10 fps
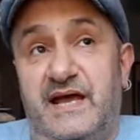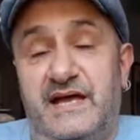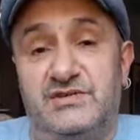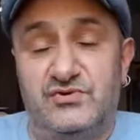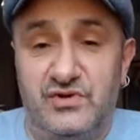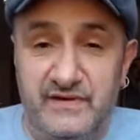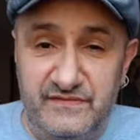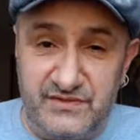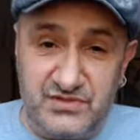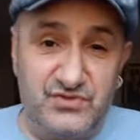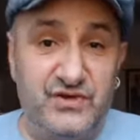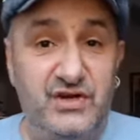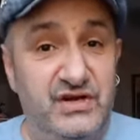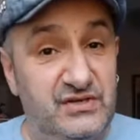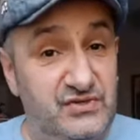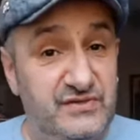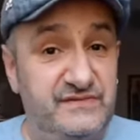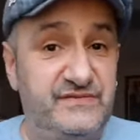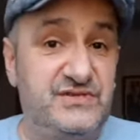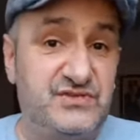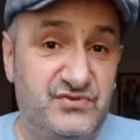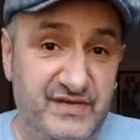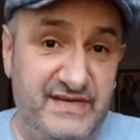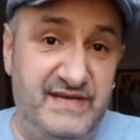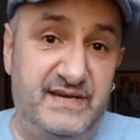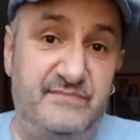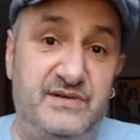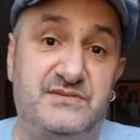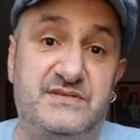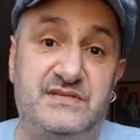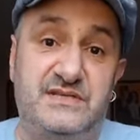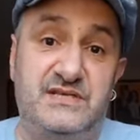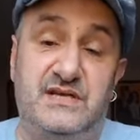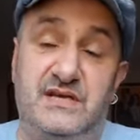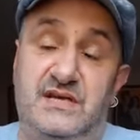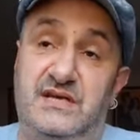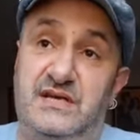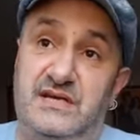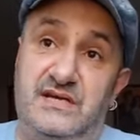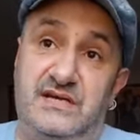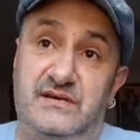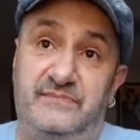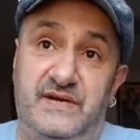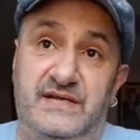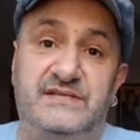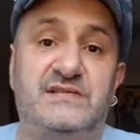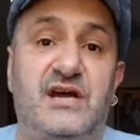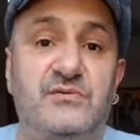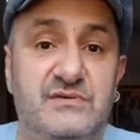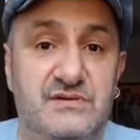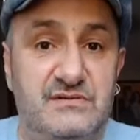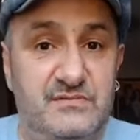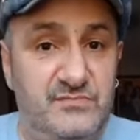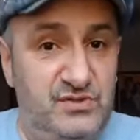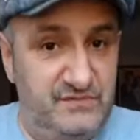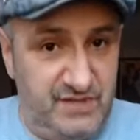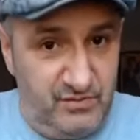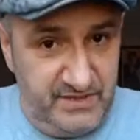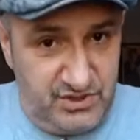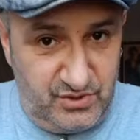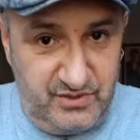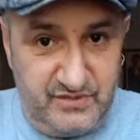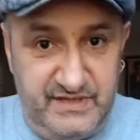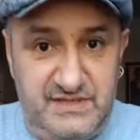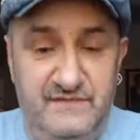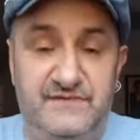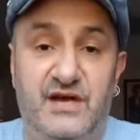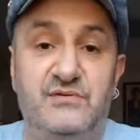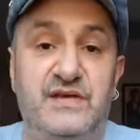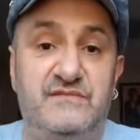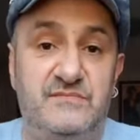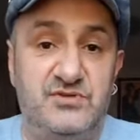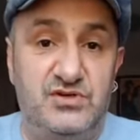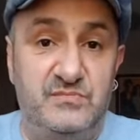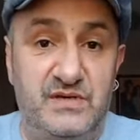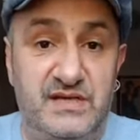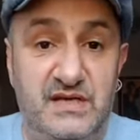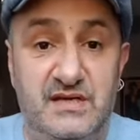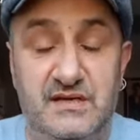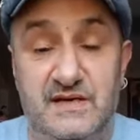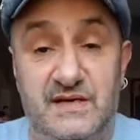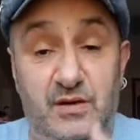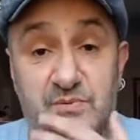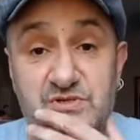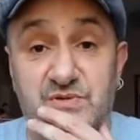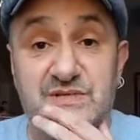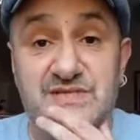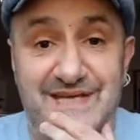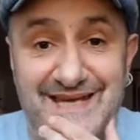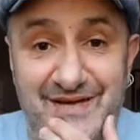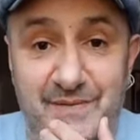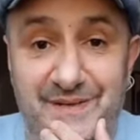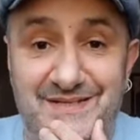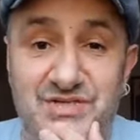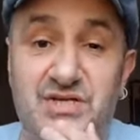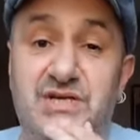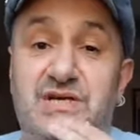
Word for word: and try and frustrate early on. Try and frustrate Kambosos. Um, don't move. Don't be too aggressive. Don't give him too many uh, opportunities to counterpunch.